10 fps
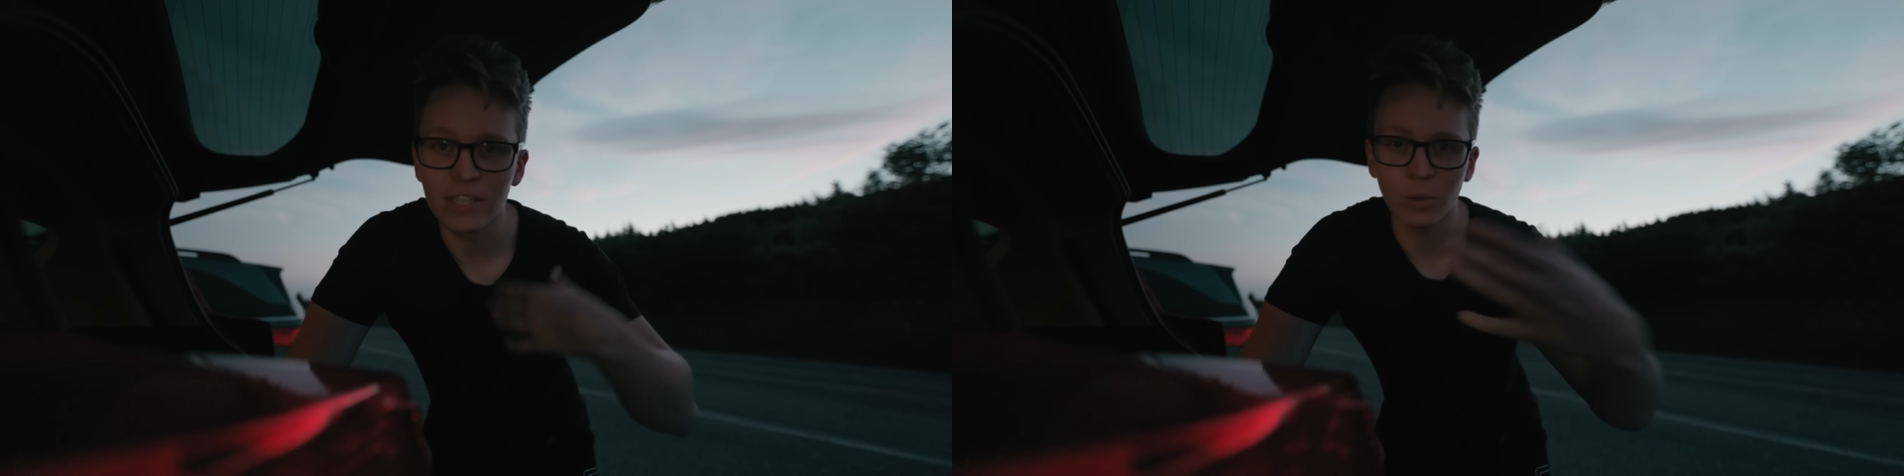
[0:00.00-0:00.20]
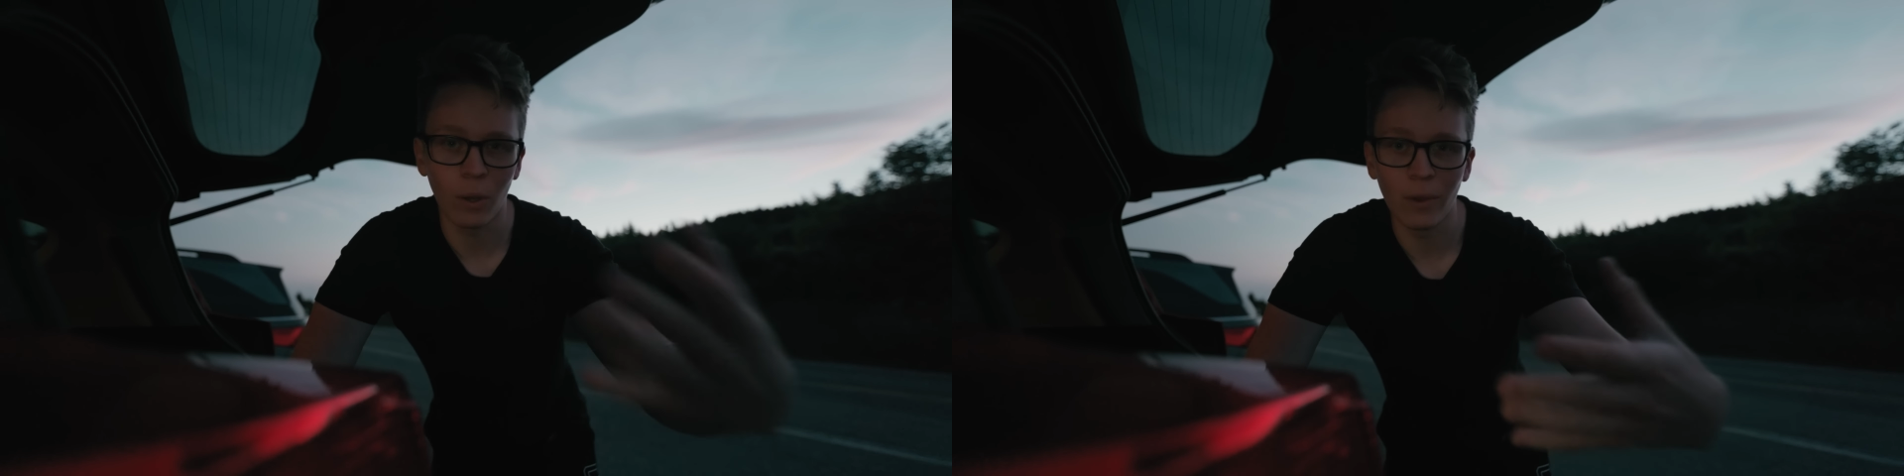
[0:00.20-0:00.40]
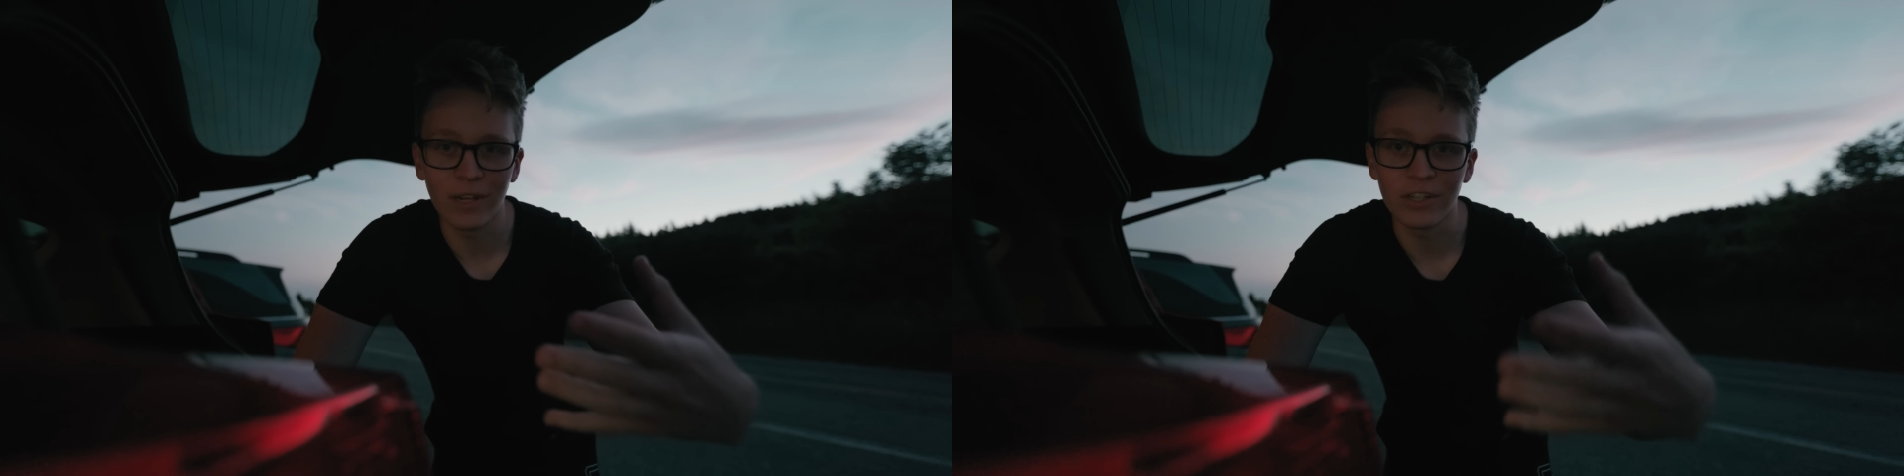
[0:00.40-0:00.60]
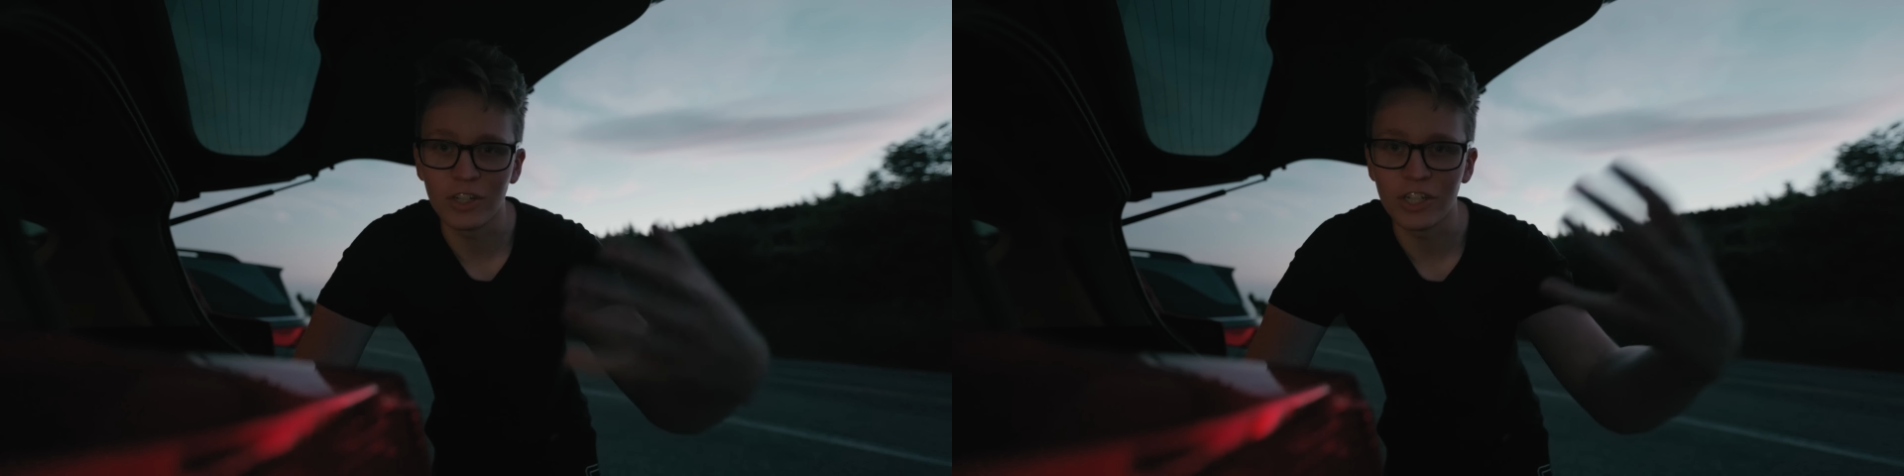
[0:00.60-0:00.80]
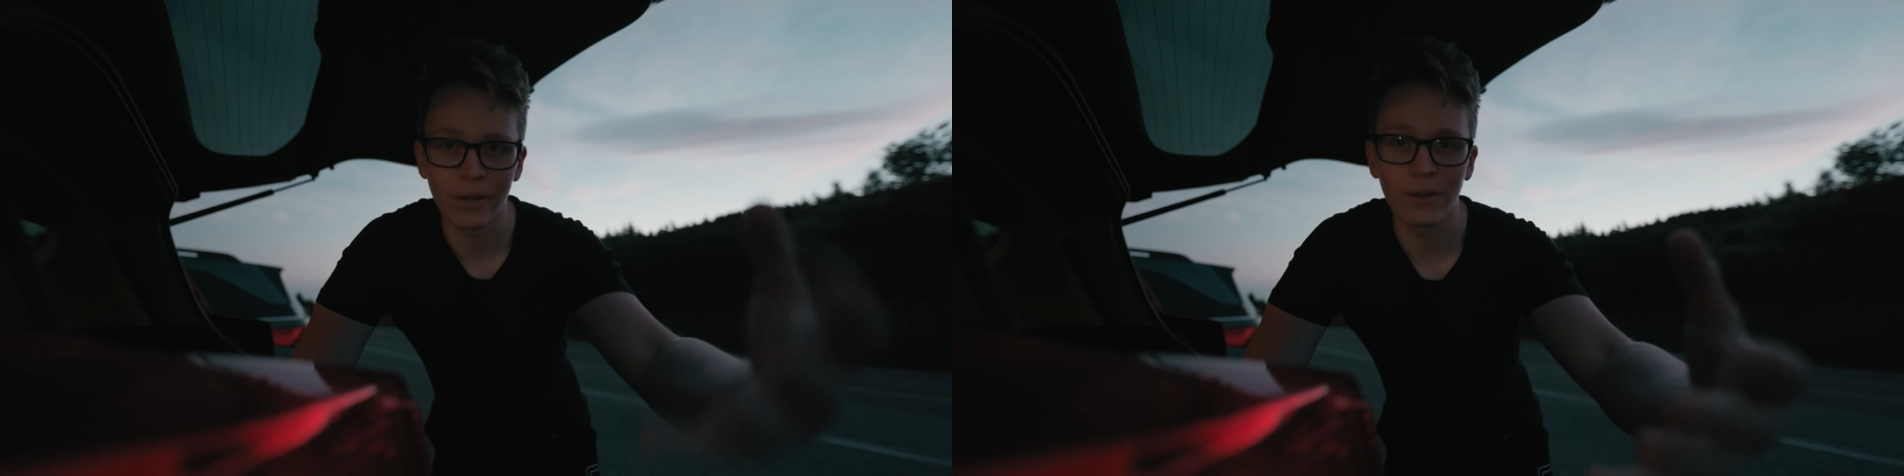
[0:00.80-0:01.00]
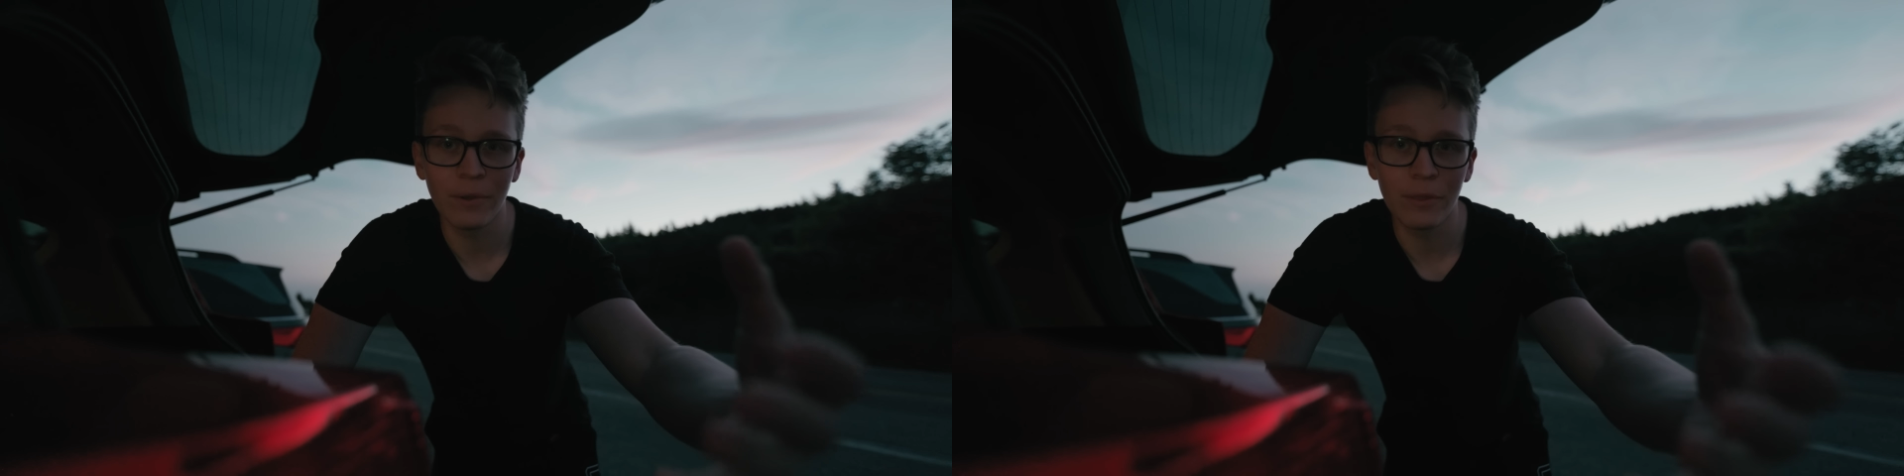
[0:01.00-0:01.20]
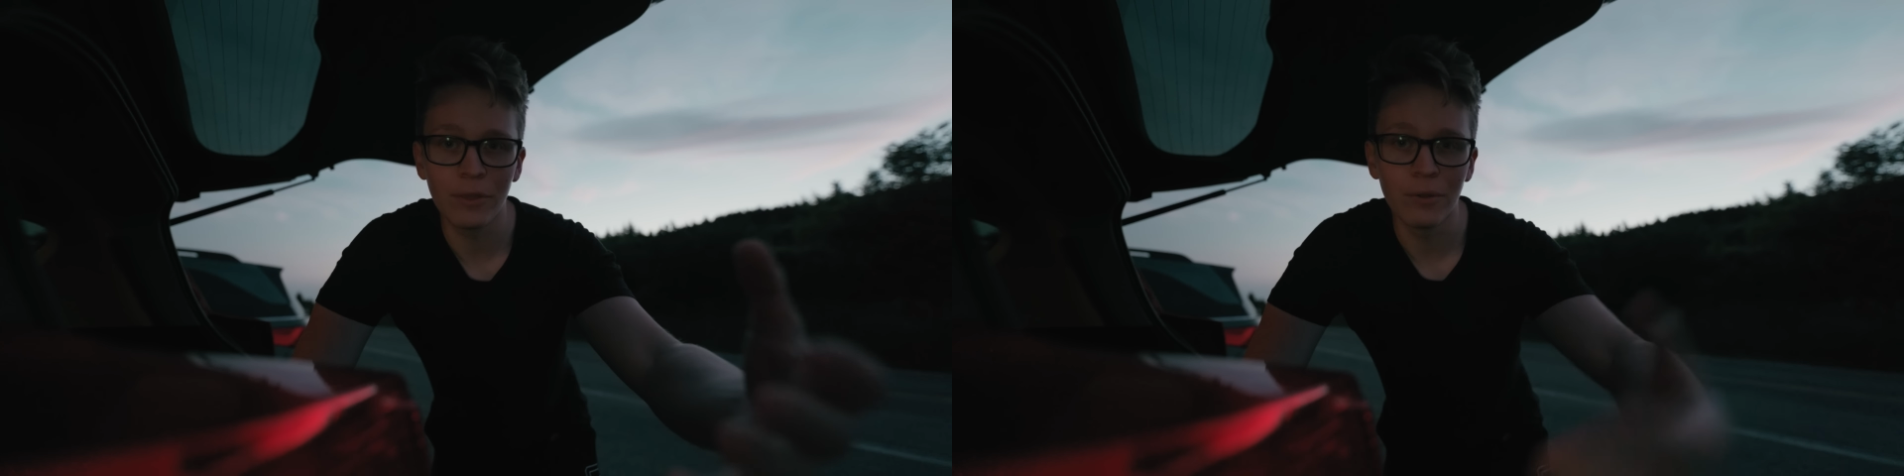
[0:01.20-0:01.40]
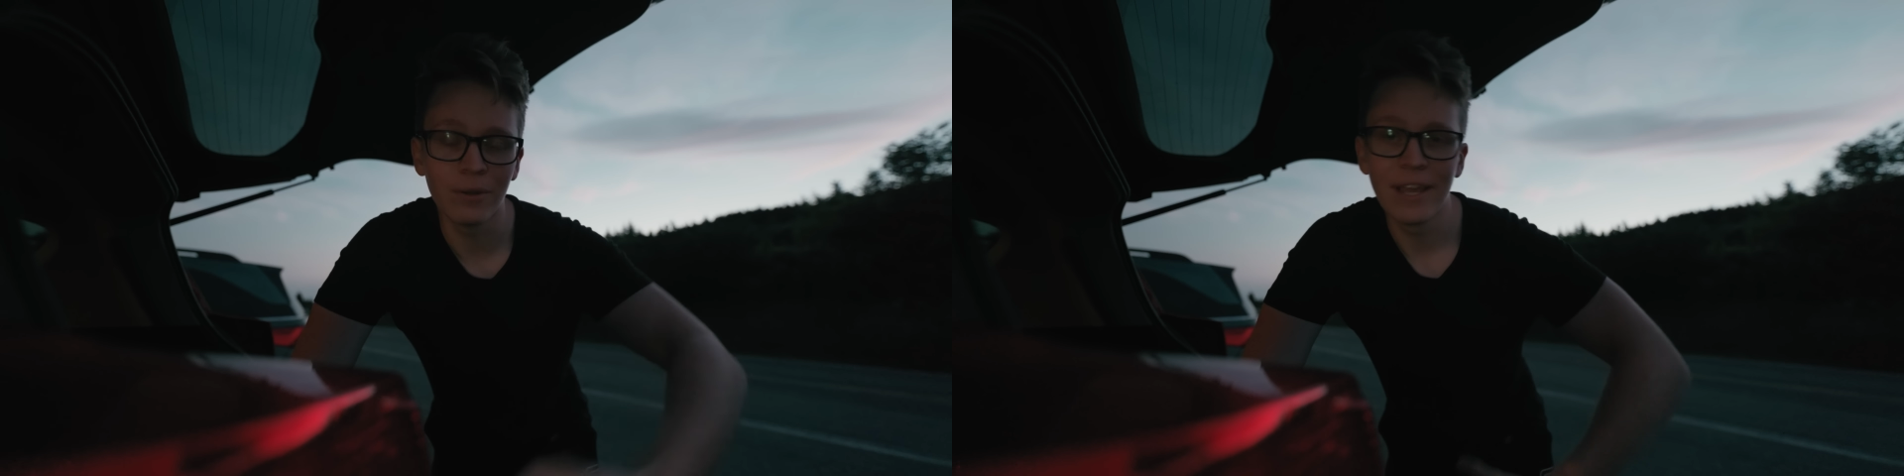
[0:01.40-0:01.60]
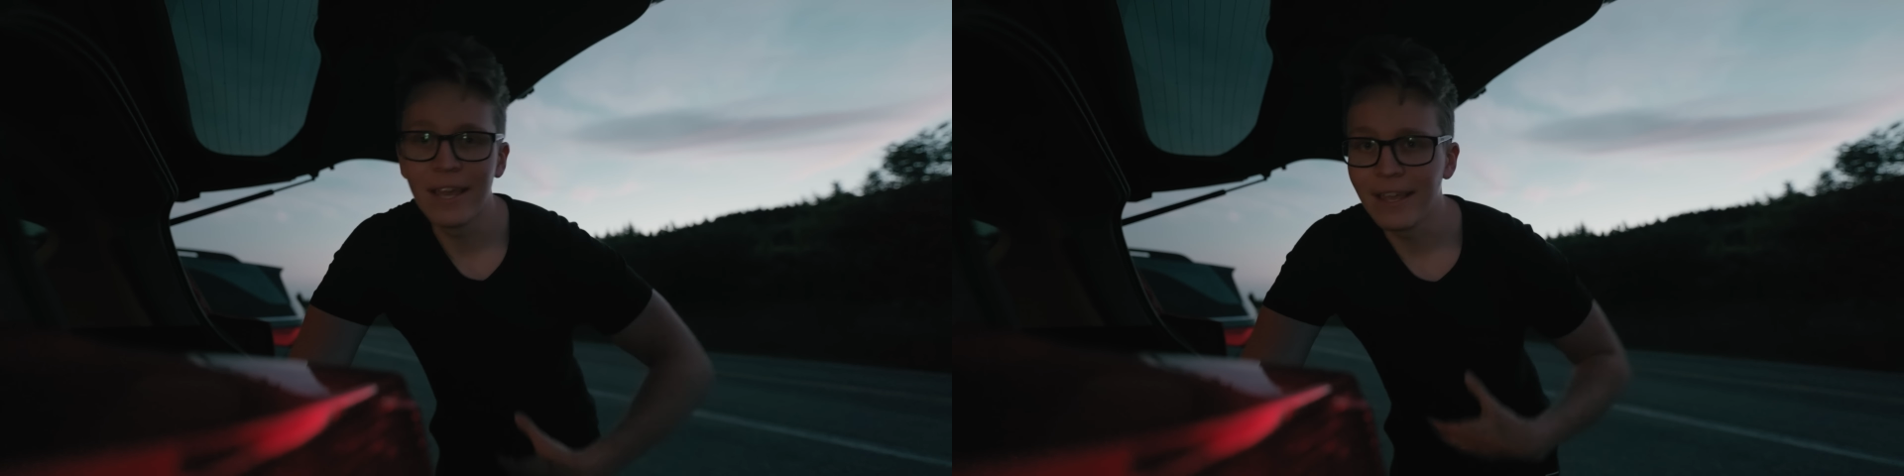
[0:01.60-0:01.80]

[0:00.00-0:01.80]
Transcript: so I wanted to share it with you